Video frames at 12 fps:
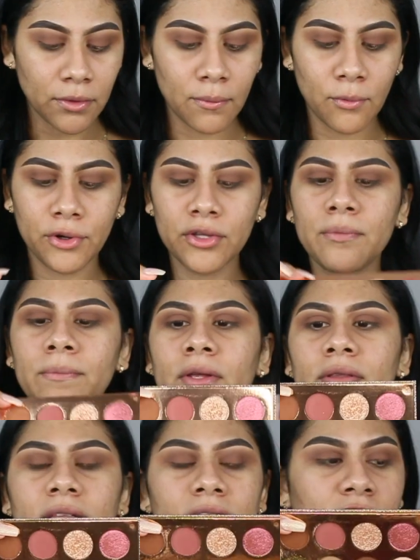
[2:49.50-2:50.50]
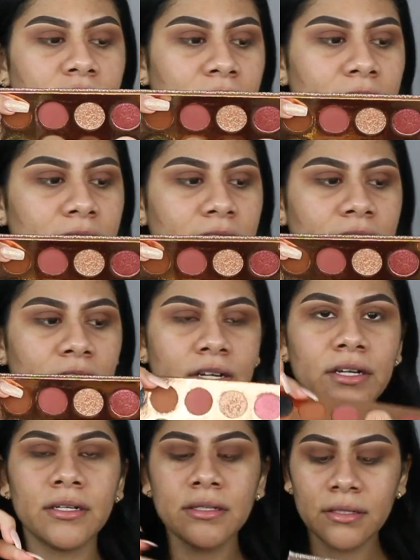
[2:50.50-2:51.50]
the more you build this shade
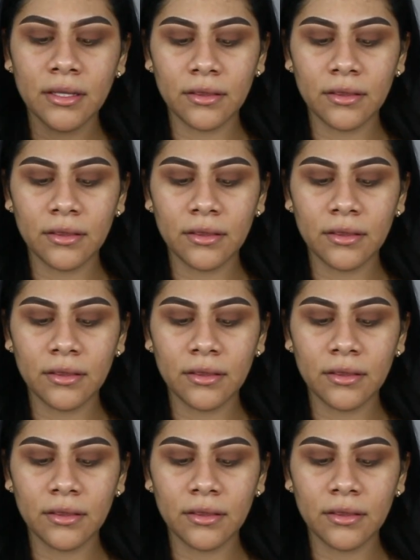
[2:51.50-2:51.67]
here,